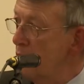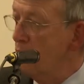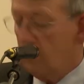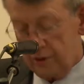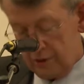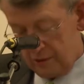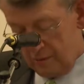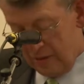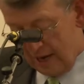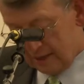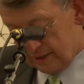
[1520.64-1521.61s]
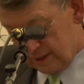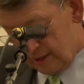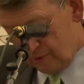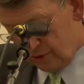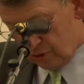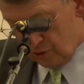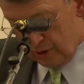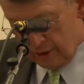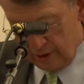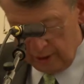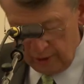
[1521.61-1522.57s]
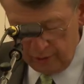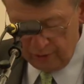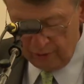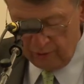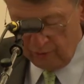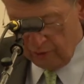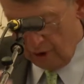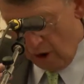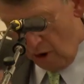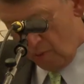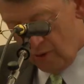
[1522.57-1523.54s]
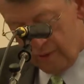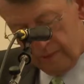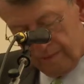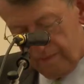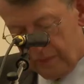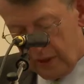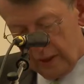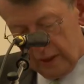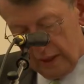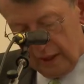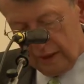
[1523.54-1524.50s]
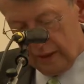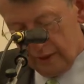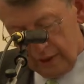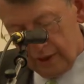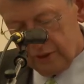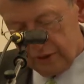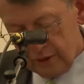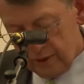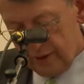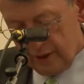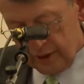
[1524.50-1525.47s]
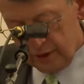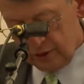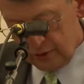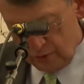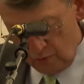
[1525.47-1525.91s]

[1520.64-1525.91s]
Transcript: with Bexley, with Trinity Lutheran, with Auburn. And those are things